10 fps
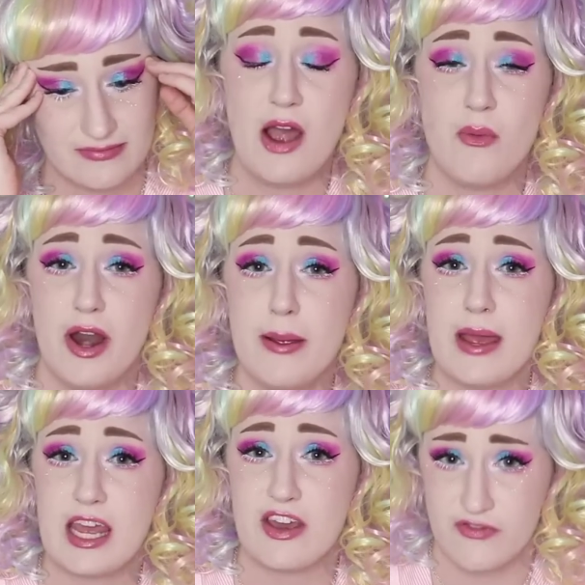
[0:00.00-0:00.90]
I want to
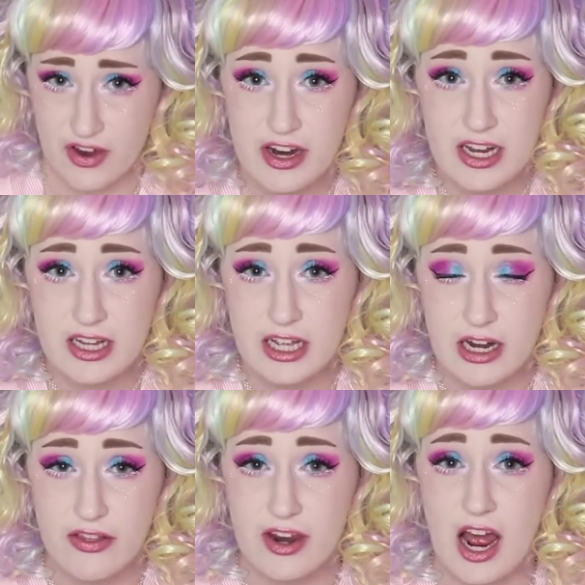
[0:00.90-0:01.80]
make it very
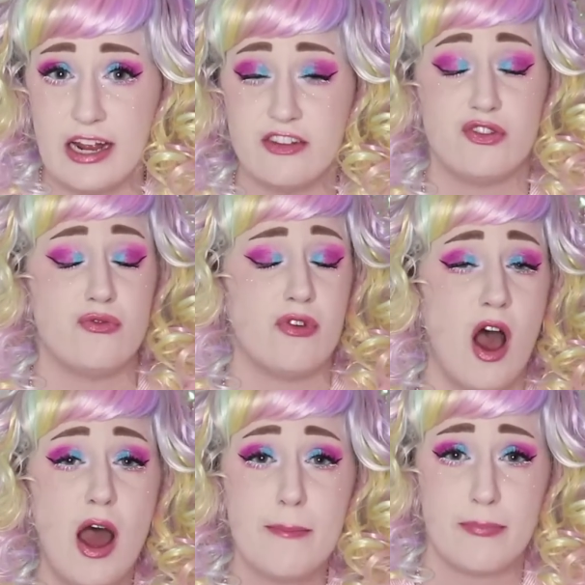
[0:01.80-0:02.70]
clear that I do
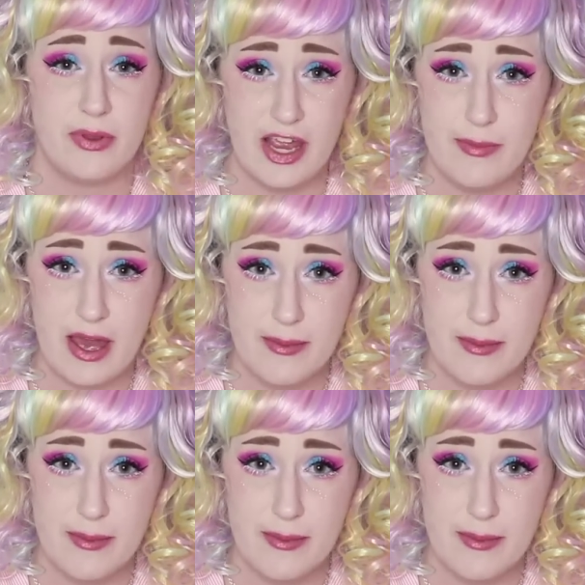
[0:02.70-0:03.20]
not blame